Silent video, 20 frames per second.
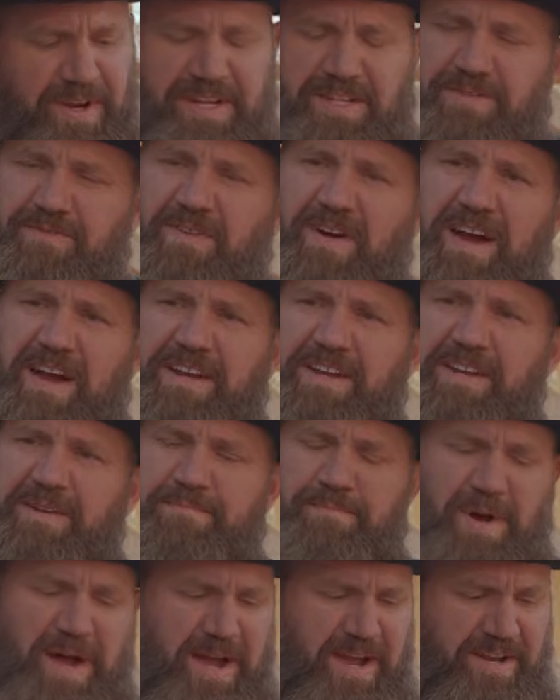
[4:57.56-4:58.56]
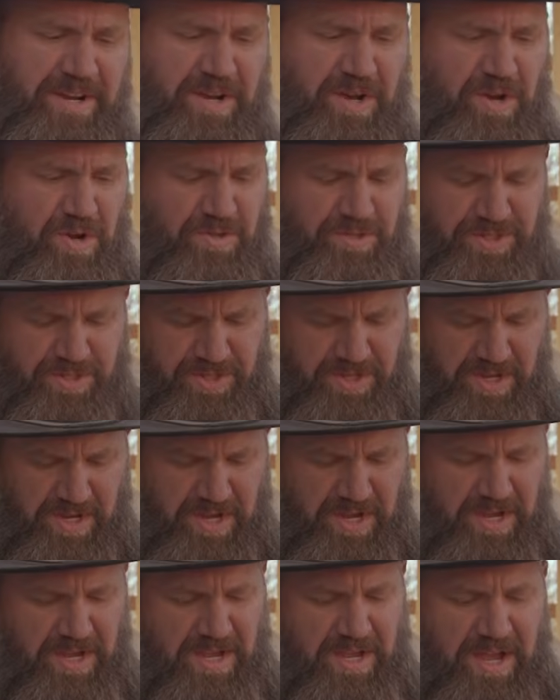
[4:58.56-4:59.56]
range finding binos.
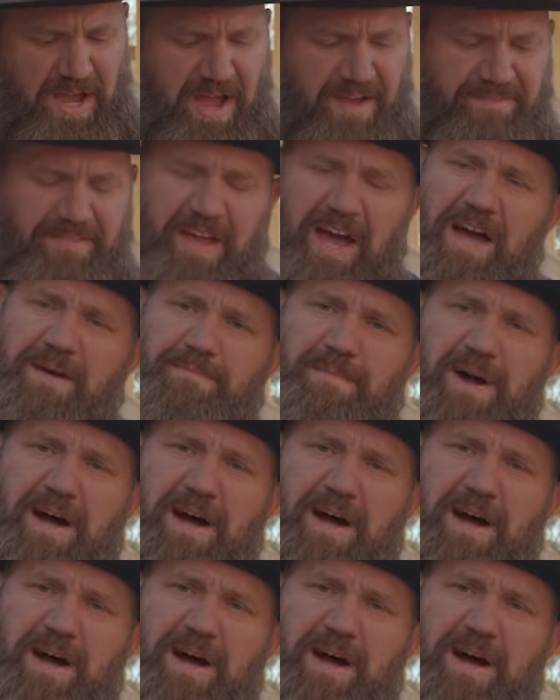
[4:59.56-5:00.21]
I've got